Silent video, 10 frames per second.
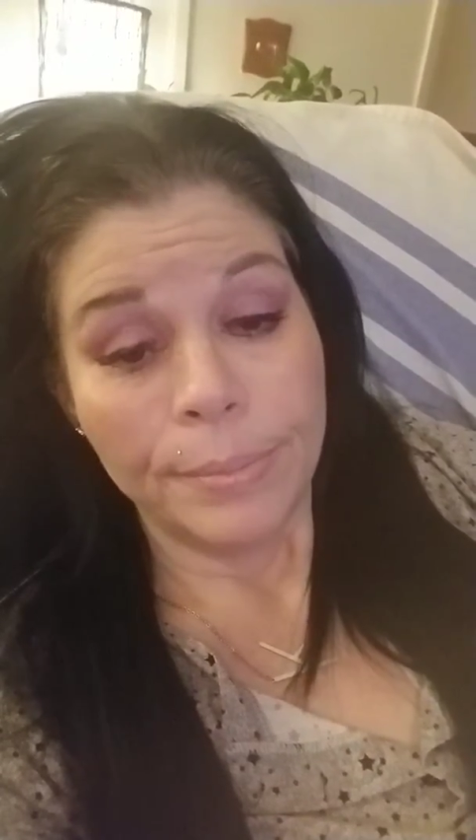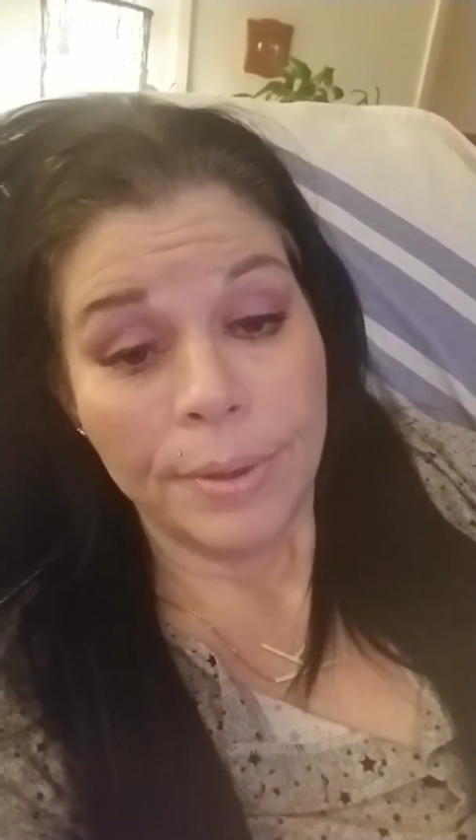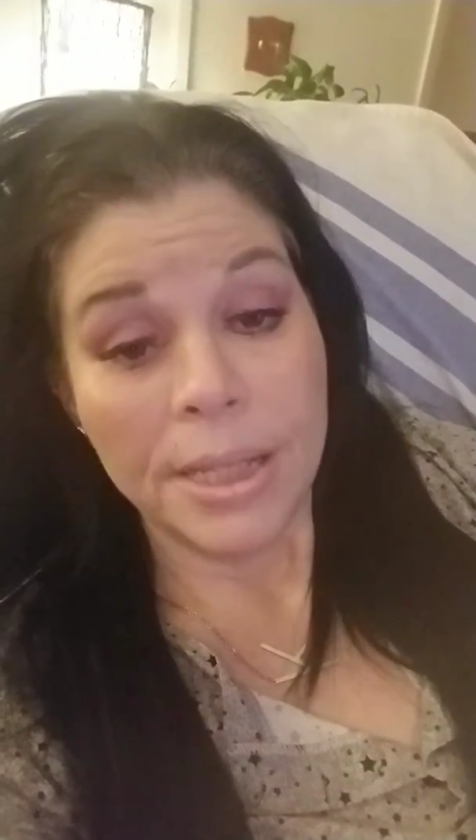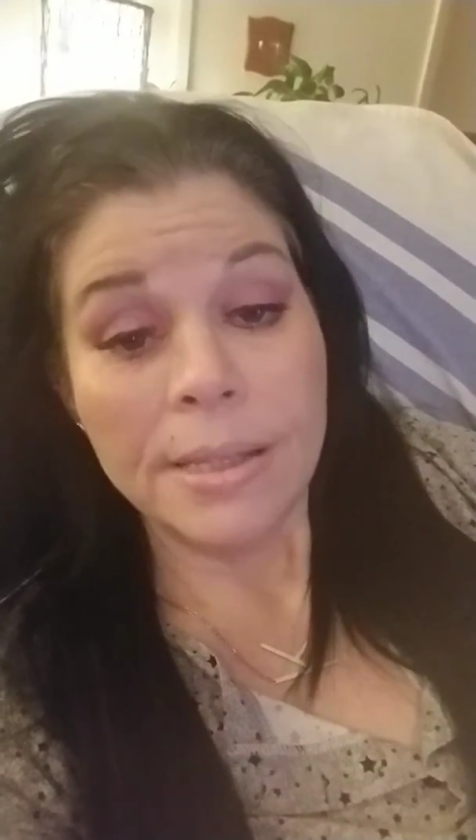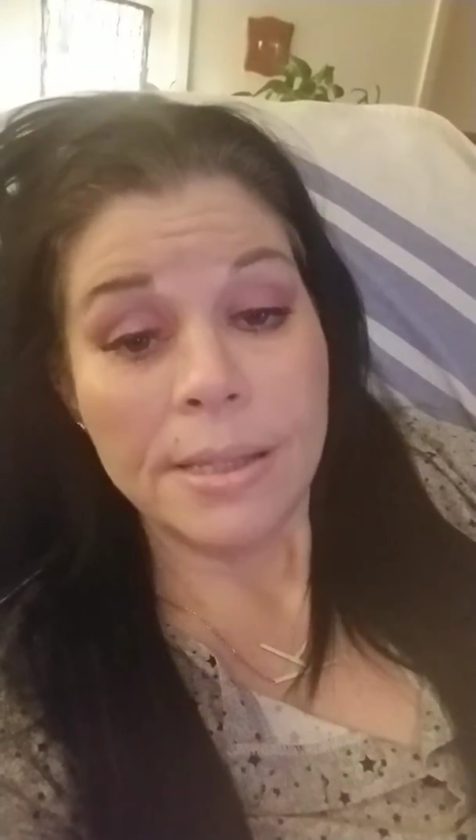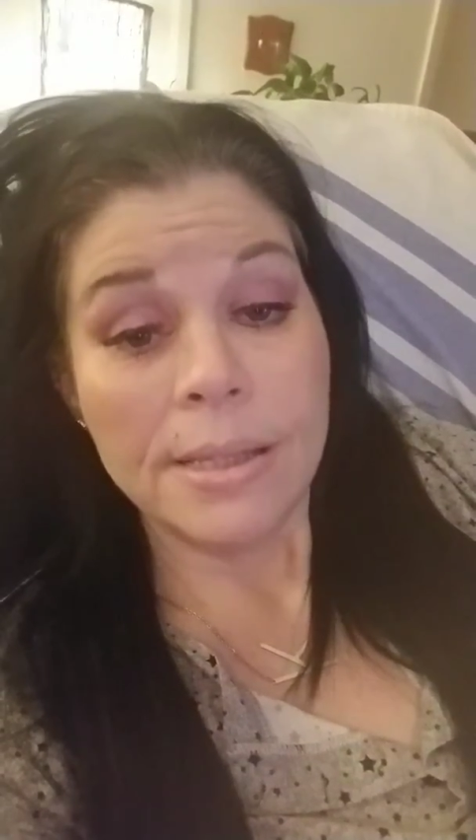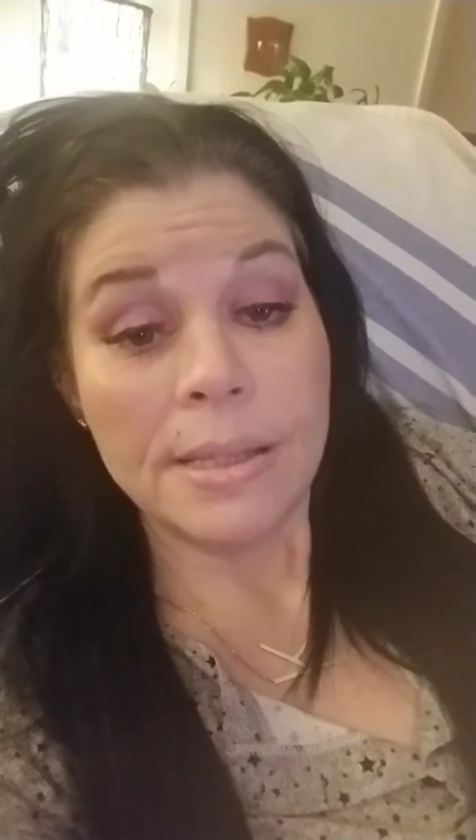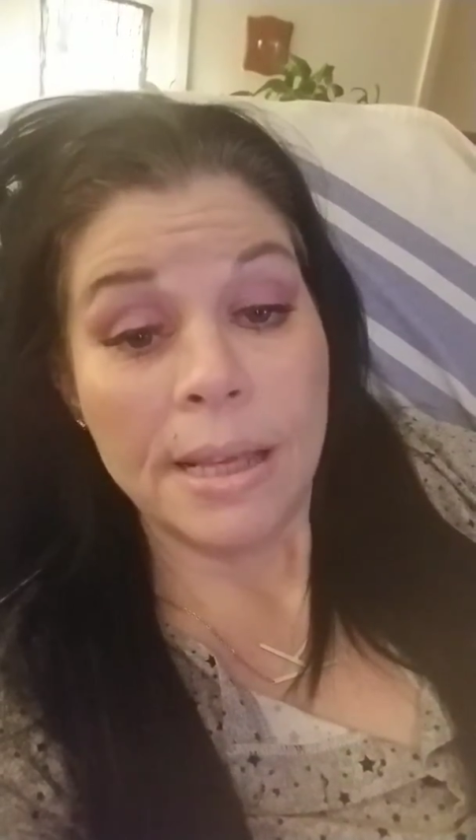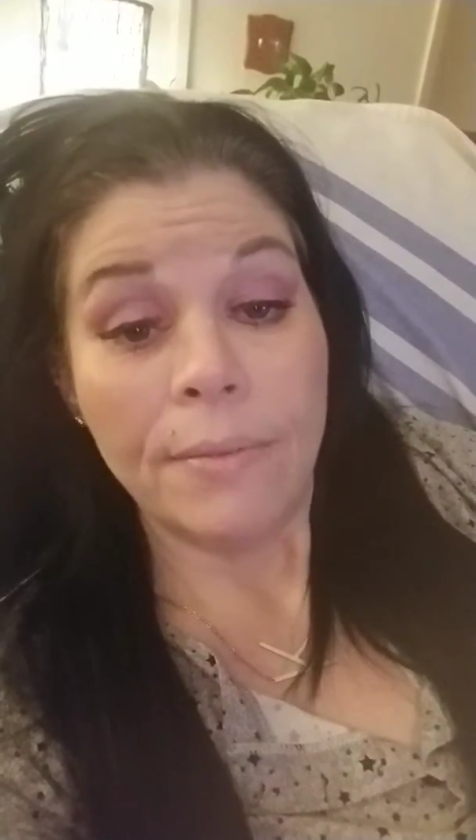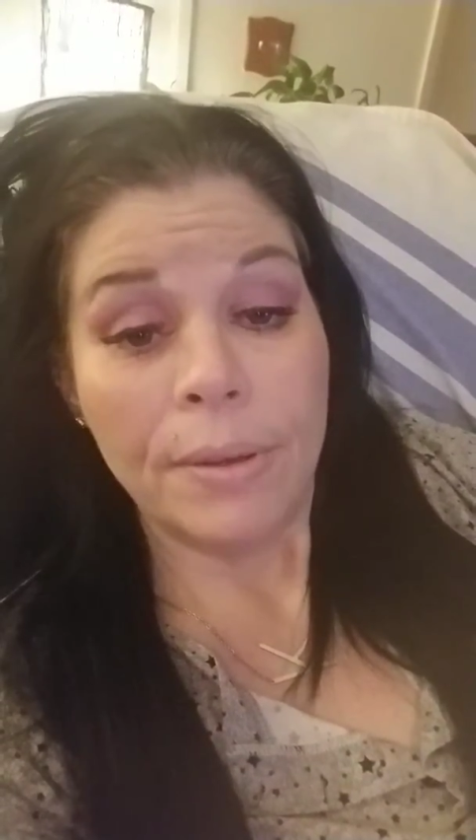This and
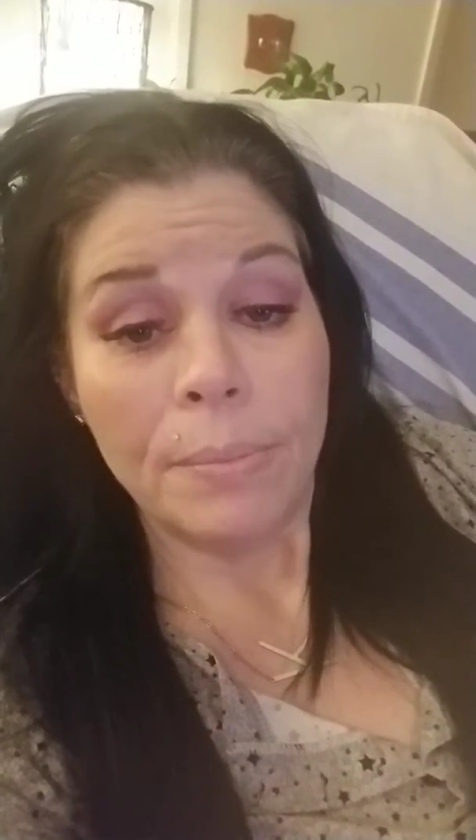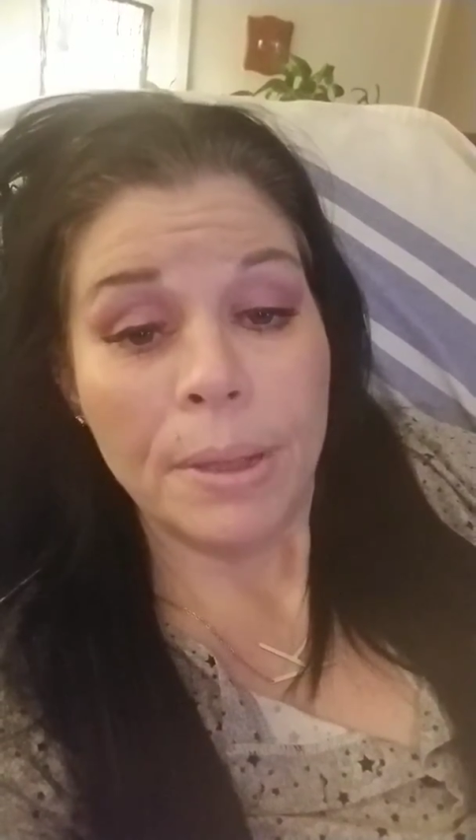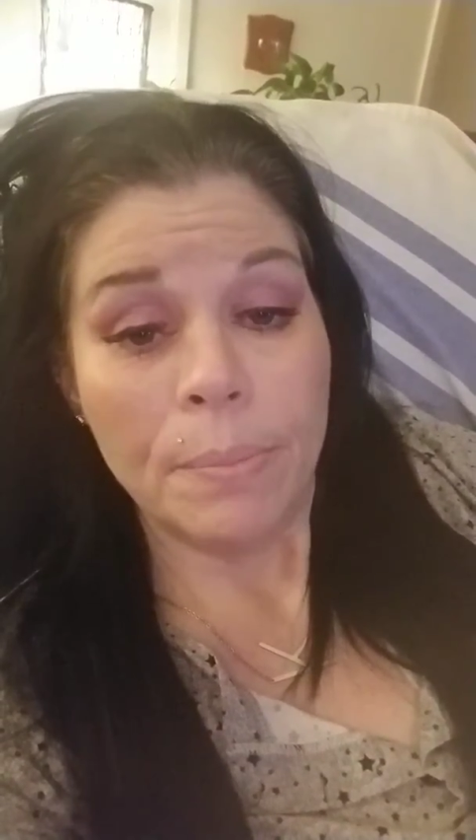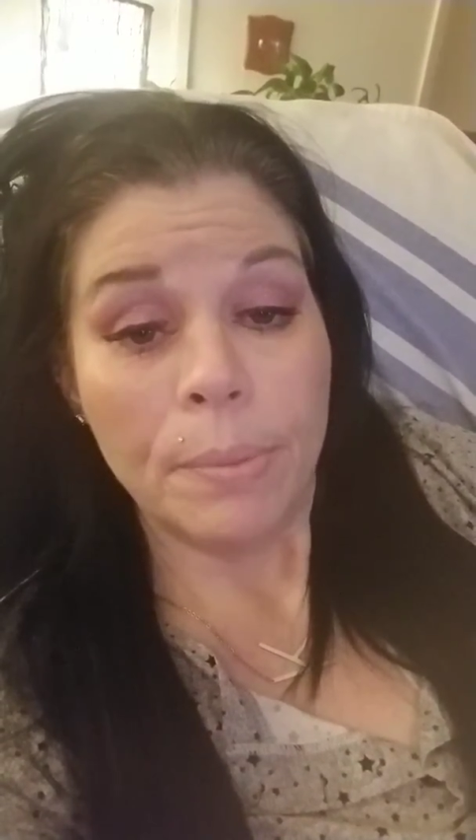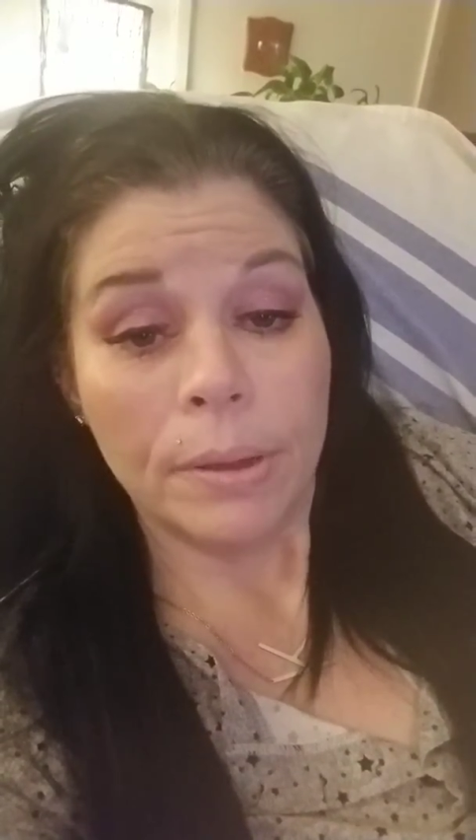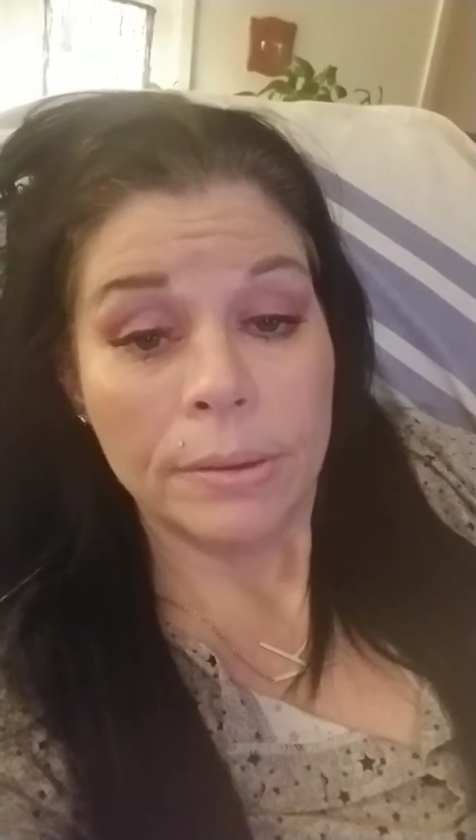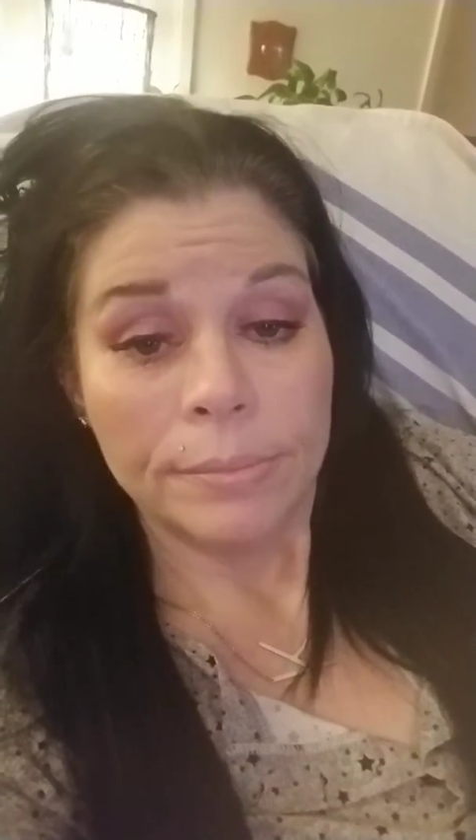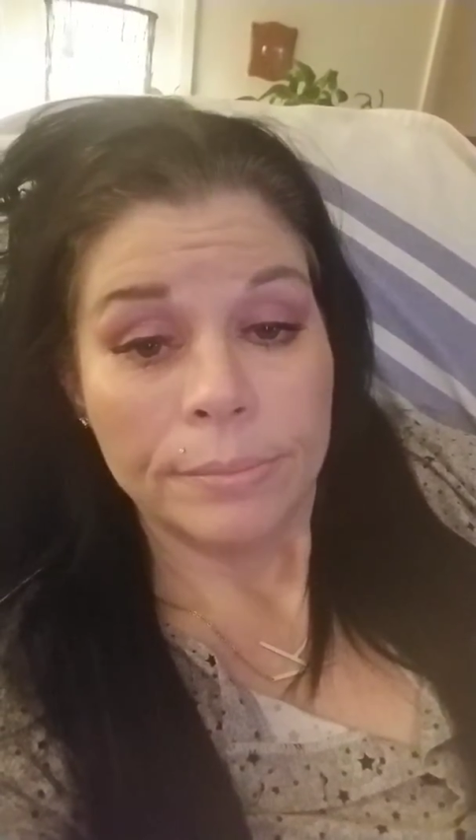saving people.